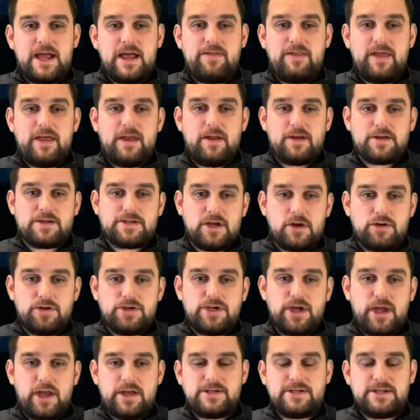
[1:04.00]
then
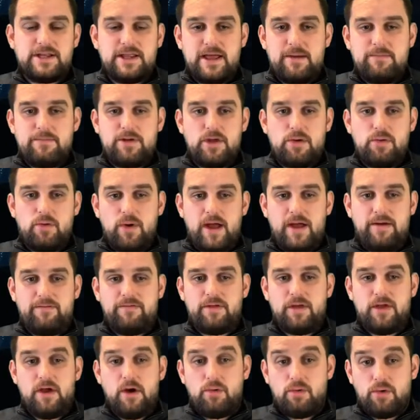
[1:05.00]
associated to them you have
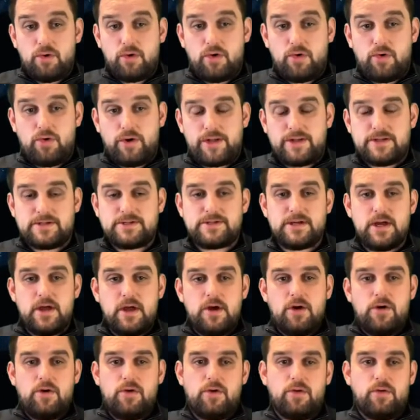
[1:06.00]
the altcoins
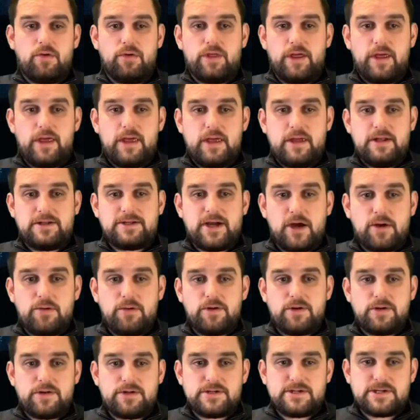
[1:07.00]
or the
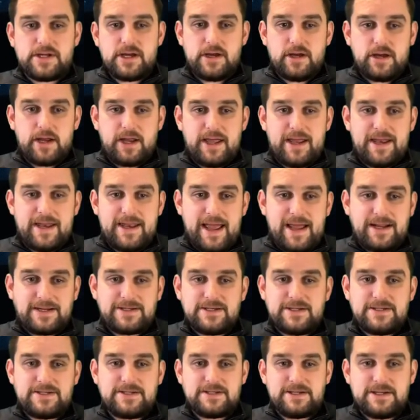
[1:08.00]
tokens that are
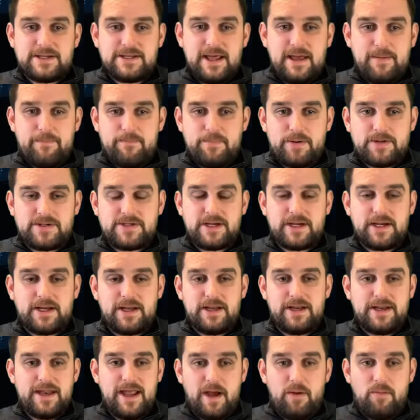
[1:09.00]
connected to them
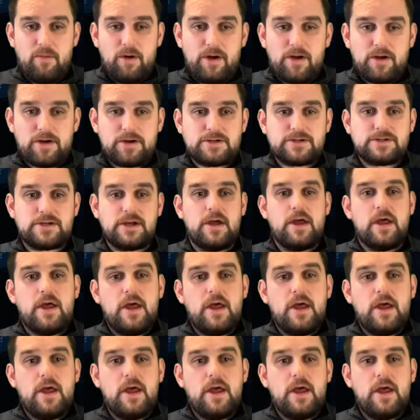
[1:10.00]
particular networks.